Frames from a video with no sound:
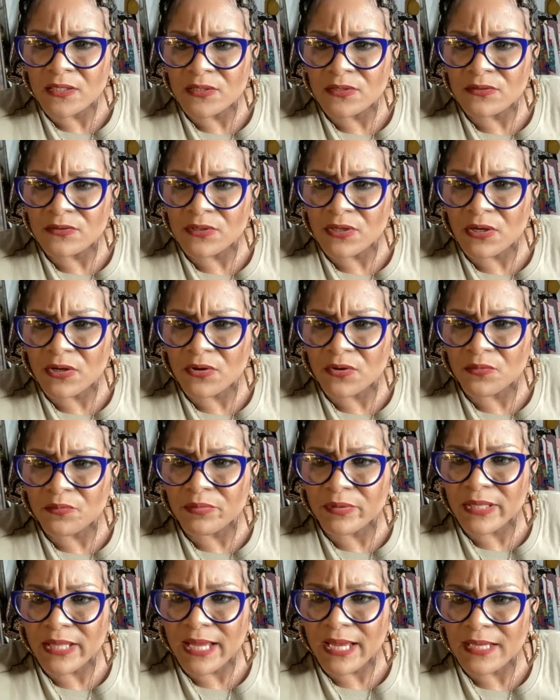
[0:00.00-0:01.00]
You know,
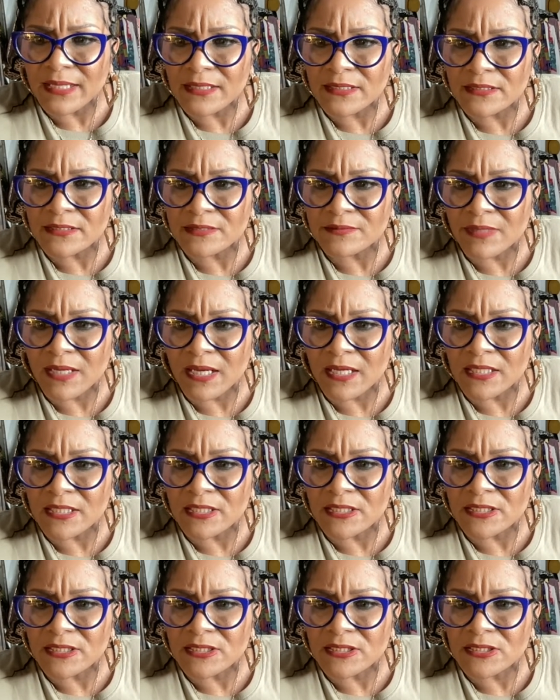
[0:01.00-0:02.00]
black is my
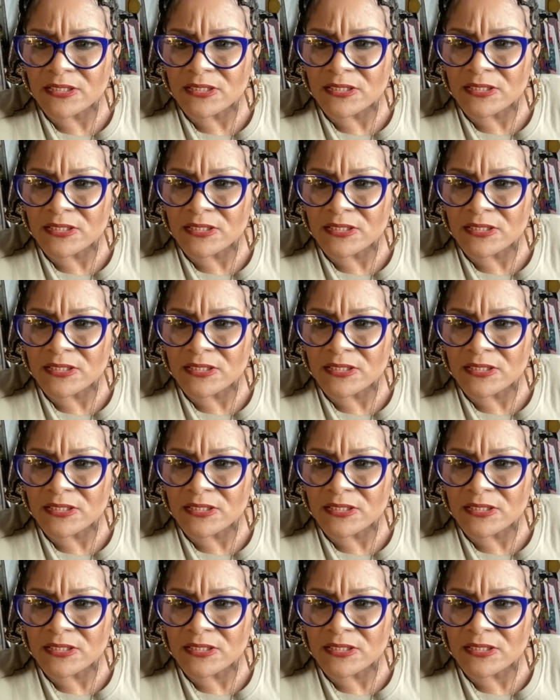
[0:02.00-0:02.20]
ish.